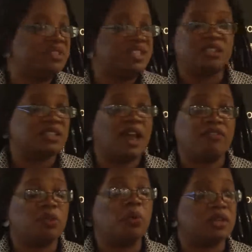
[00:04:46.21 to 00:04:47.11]
doesn't
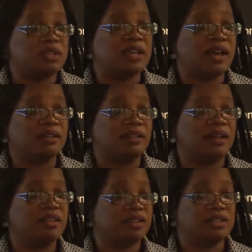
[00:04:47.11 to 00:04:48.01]
have to work exactly
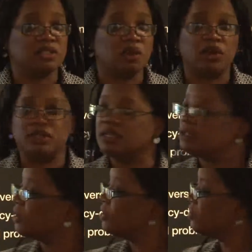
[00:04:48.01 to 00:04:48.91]
like this as long as
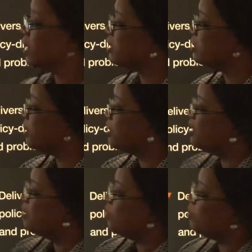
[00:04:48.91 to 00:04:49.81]
things are addressed. But
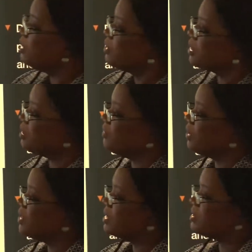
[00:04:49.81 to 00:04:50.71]
when we look at the various